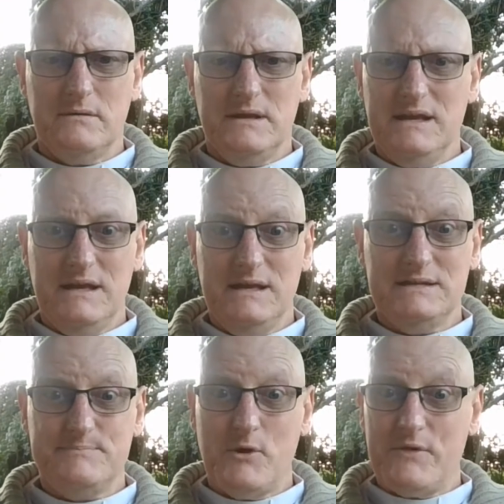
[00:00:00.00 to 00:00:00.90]
He
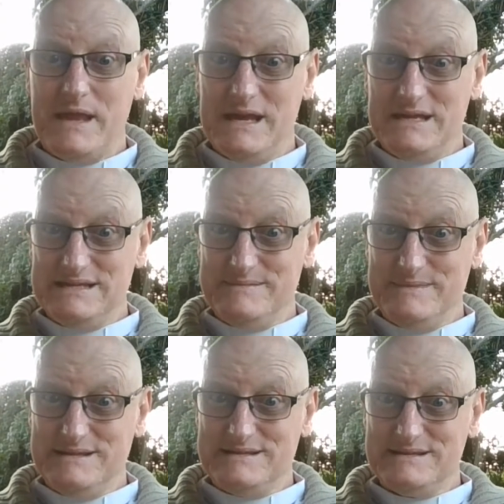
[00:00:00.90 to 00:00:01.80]
is both
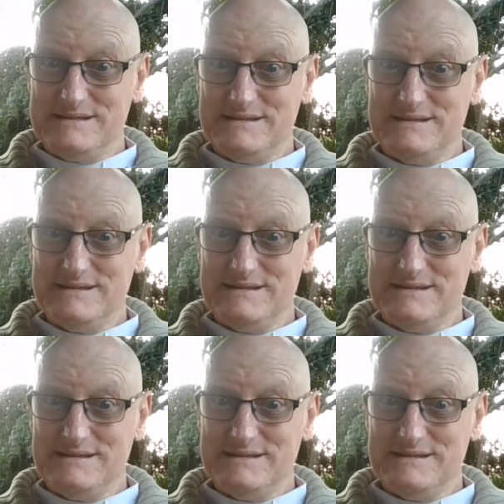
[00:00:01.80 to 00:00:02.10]
intimate